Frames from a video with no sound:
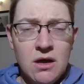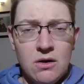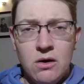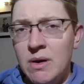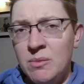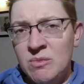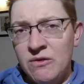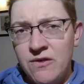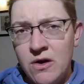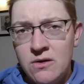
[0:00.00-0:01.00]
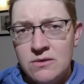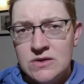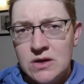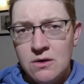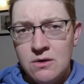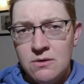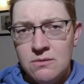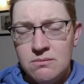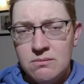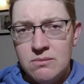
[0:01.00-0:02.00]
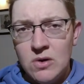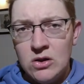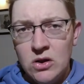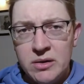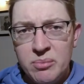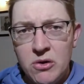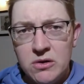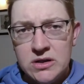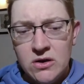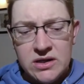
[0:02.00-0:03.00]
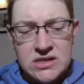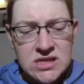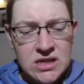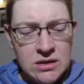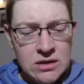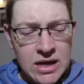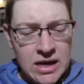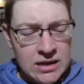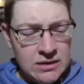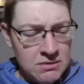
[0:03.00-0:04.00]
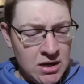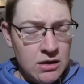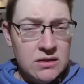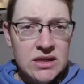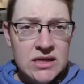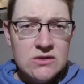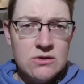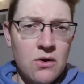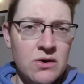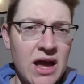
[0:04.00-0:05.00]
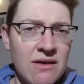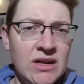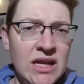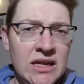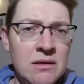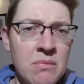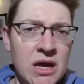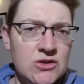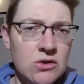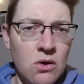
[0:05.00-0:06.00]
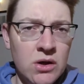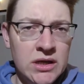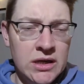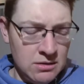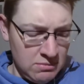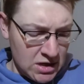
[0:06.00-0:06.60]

I run with my phone, so I like a pocket that I can sit in, and these don't have an inner mesh lining in them.